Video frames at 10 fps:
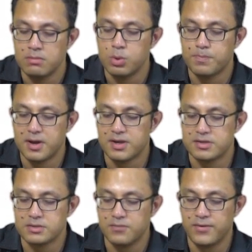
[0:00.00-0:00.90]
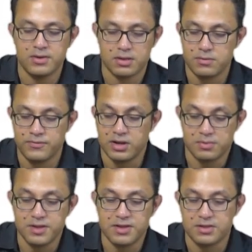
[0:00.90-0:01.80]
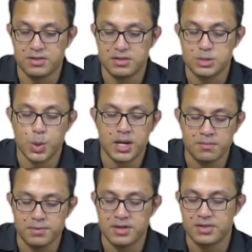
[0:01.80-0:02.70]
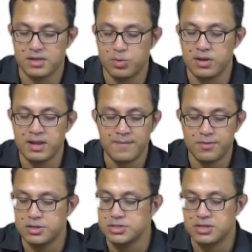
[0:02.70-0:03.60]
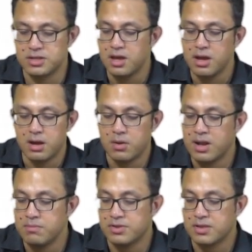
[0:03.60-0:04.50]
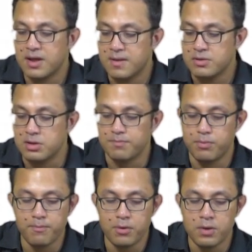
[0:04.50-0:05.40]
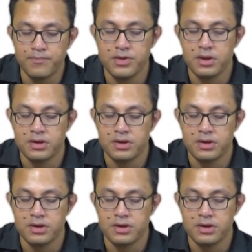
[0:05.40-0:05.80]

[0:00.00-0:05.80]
But we passed various places, trading places, with names such as Grand Bissau, Little Popo,